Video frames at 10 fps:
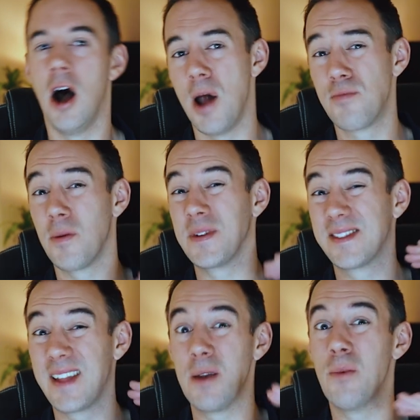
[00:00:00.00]
I'd probably
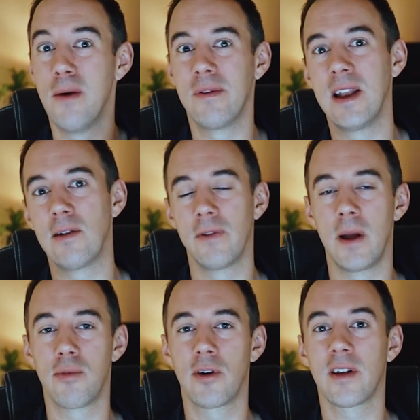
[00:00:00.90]
stay well clear of
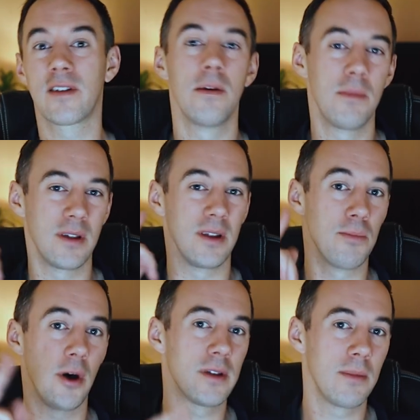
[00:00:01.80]
that product because it's
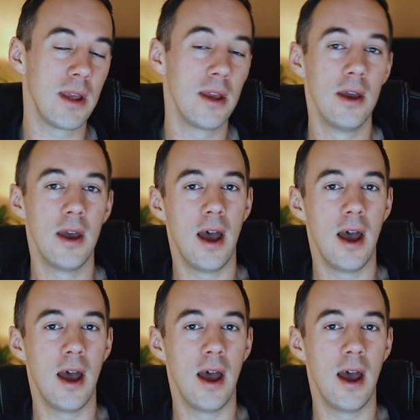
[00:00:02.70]
possibly